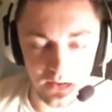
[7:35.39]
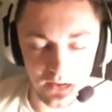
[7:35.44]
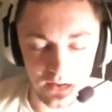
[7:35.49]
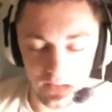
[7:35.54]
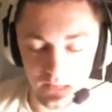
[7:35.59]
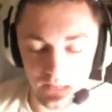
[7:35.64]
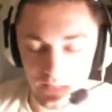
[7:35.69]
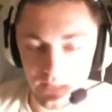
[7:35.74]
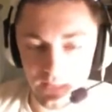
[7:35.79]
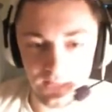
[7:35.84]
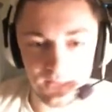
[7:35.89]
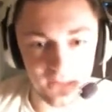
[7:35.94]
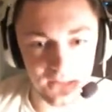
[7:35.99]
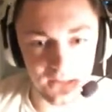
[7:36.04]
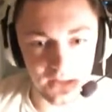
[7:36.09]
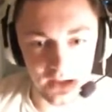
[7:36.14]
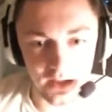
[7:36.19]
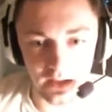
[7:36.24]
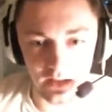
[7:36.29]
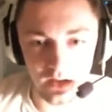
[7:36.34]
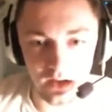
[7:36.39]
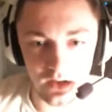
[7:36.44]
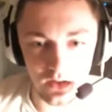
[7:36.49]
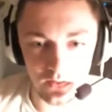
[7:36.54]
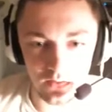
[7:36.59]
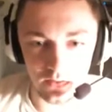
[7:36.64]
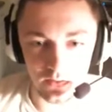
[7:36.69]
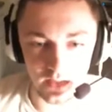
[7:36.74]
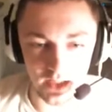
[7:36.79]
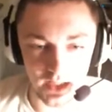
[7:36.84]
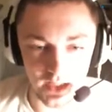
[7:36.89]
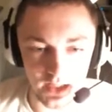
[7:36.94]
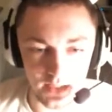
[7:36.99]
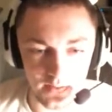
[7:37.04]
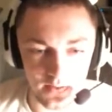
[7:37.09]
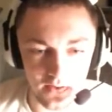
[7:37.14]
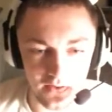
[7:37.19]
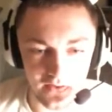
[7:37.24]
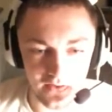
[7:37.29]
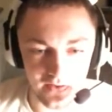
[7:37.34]
Uh, freaking no! I keep.
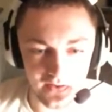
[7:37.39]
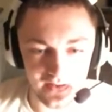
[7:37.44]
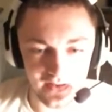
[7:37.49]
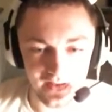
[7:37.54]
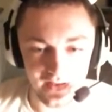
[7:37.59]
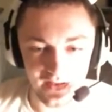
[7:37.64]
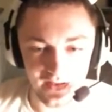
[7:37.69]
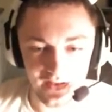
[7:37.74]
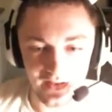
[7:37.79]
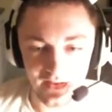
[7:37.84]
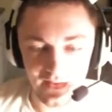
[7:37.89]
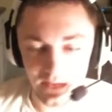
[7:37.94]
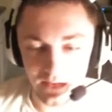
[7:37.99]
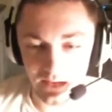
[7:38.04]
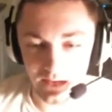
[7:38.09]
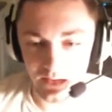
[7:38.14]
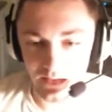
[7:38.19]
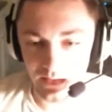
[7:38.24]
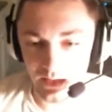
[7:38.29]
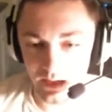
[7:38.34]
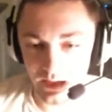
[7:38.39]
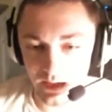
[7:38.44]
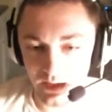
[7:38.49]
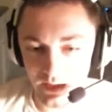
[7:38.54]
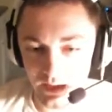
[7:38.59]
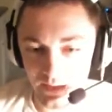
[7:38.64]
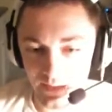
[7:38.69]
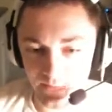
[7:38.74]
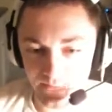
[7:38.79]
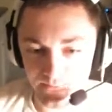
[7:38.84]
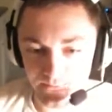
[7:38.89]
Going. Oh my god,